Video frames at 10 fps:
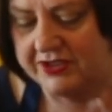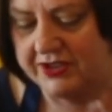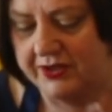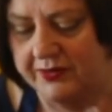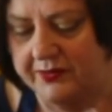
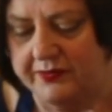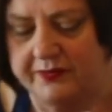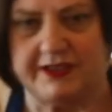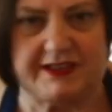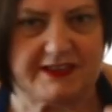So
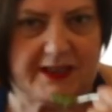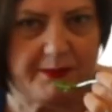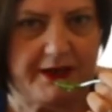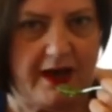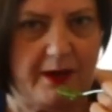this is
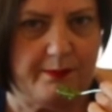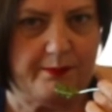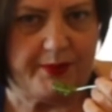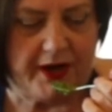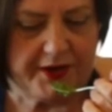something I'm
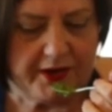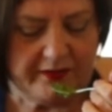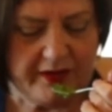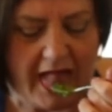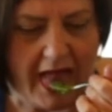proud of.